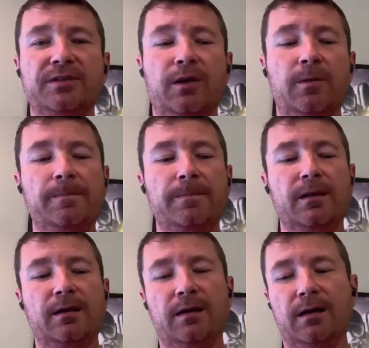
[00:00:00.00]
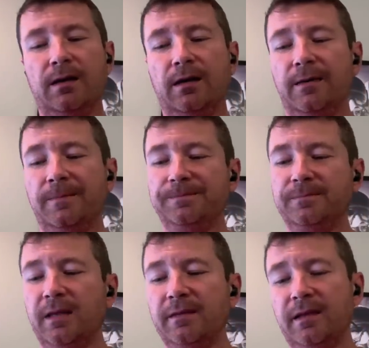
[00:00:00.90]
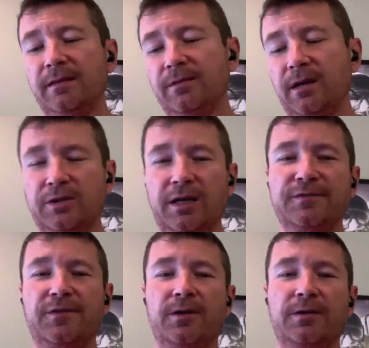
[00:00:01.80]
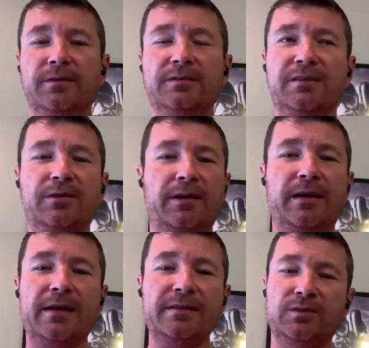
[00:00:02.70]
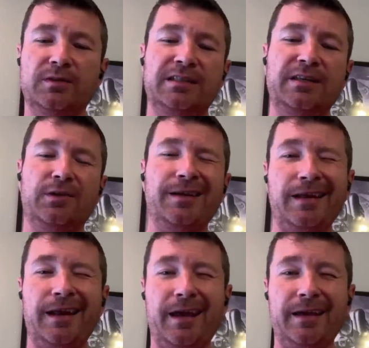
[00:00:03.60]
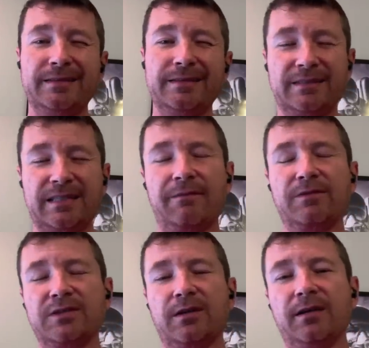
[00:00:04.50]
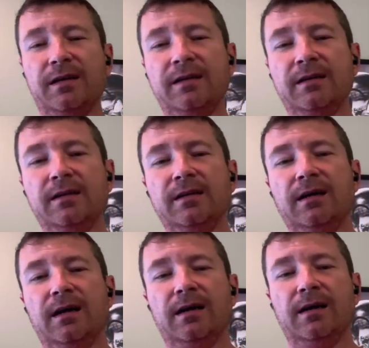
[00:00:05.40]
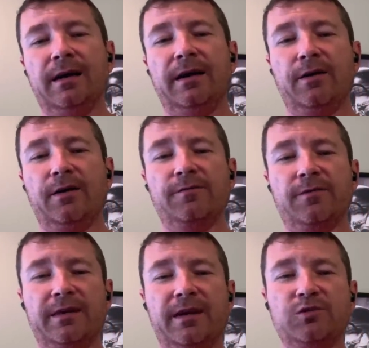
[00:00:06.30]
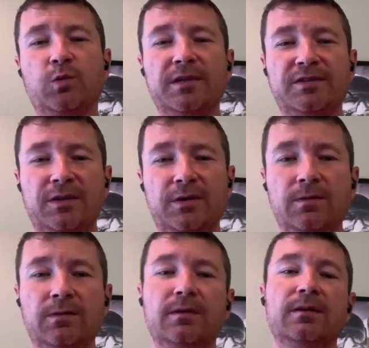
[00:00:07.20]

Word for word: So and then I transferred T-38. So it's T-38As. It's adversary air for the F-22.